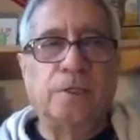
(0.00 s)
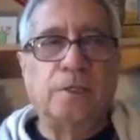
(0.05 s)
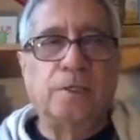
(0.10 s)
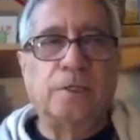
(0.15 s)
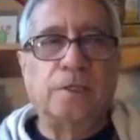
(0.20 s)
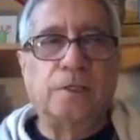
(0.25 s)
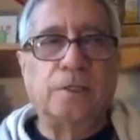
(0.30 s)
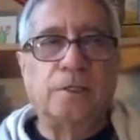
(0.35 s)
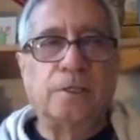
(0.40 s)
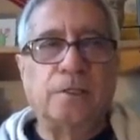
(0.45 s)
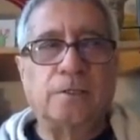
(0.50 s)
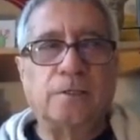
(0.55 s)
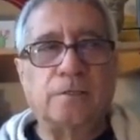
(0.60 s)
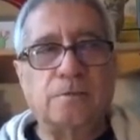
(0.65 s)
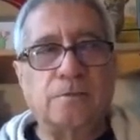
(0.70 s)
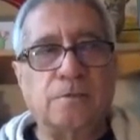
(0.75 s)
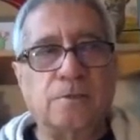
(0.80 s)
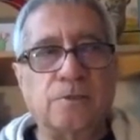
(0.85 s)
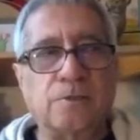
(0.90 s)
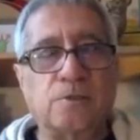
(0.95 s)
uh,
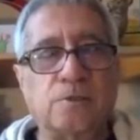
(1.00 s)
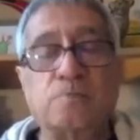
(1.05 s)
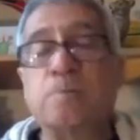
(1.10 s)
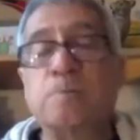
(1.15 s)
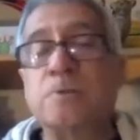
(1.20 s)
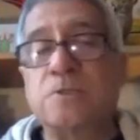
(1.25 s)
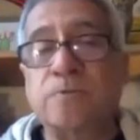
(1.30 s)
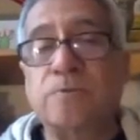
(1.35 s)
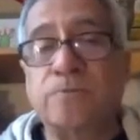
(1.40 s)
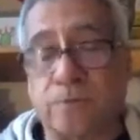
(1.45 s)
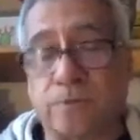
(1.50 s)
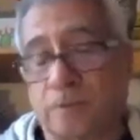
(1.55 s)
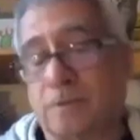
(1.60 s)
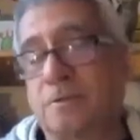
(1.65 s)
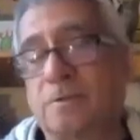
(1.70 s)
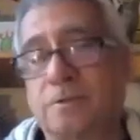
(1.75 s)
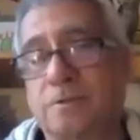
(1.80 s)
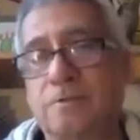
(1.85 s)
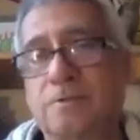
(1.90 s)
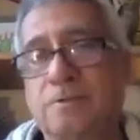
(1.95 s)
specific
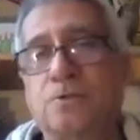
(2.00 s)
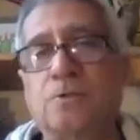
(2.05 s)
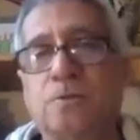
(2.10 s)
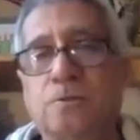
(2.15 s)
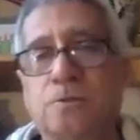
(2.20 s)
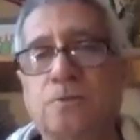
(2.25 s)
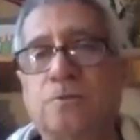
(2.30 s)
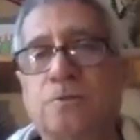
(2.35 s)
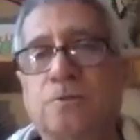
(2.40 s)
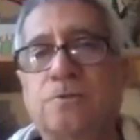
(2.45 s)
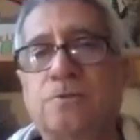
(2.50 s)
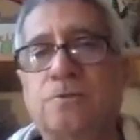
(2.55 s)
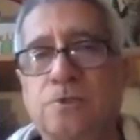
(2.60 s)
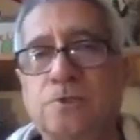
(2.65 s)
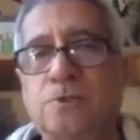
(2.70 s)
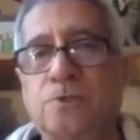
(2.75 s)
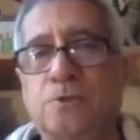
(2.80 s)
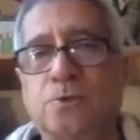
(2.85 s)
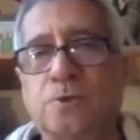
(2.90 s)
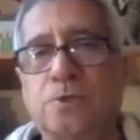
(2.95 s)
to the, to the
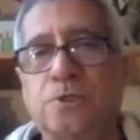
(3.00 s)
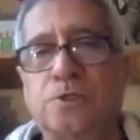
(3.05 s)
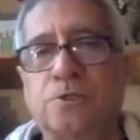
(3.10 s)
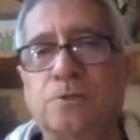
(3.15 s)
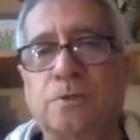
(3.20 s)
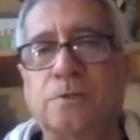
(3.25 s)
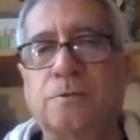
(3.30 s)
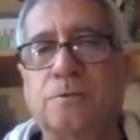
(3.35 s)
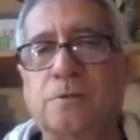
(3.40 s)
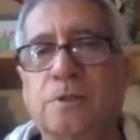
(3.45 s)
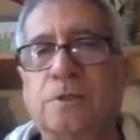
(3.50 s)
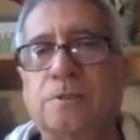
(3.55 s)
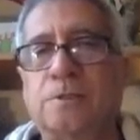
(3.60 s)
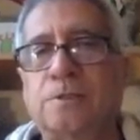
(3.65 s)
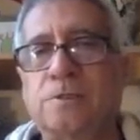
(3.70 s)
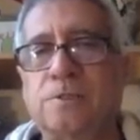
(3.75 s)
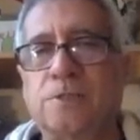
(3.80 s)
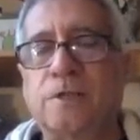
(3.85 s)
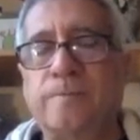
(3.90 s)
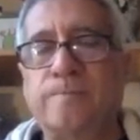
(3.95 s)
situation at the
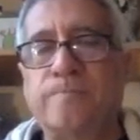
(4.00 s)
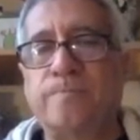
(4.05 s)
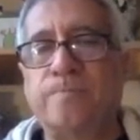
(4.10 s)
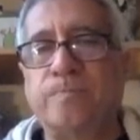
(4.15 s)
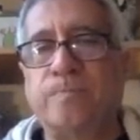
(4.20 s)
time.